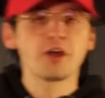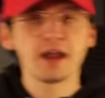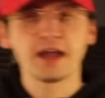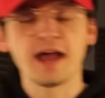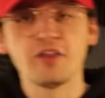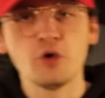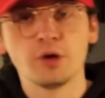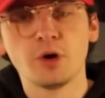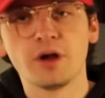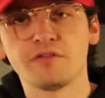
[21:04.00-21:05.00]
the kind of guy that you
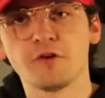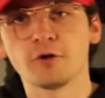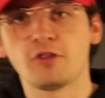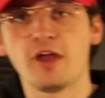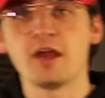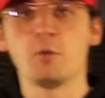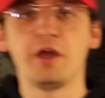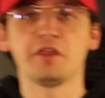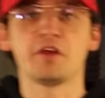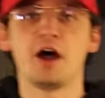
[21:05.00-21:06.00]
would go on a first date
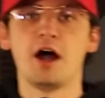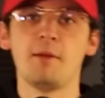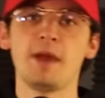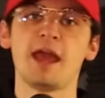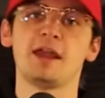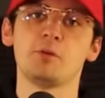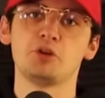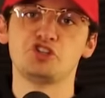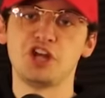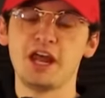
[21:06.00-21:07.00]
with, um, and it
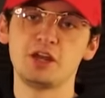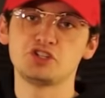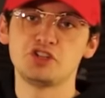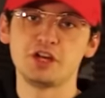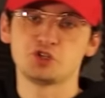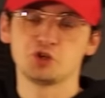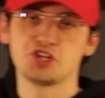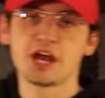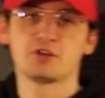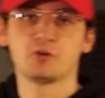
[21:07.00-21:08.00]
would change the
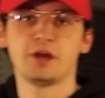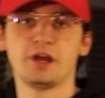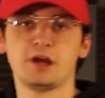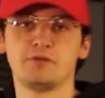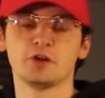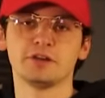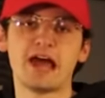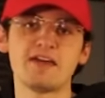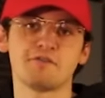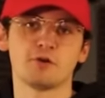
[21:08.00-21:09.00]
trajectory of your
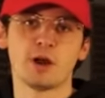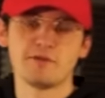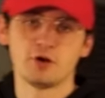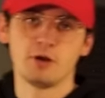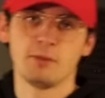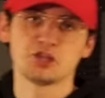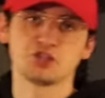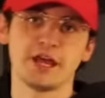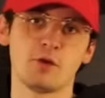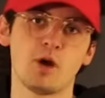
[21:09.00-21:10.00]
life forever,
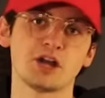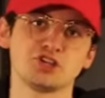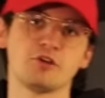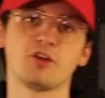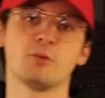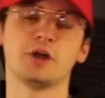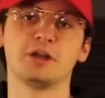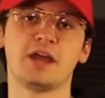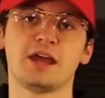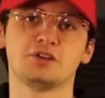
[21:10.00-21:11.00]
much like watching
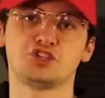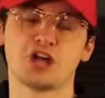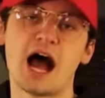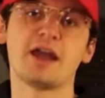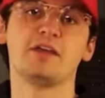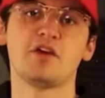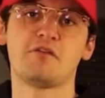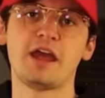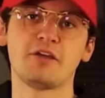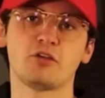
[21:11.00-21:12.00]
someone get shot in the
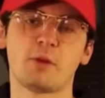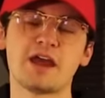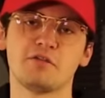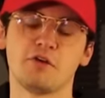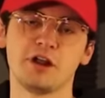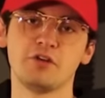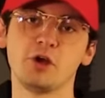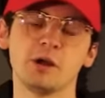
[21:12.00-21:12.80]
face right in front of you.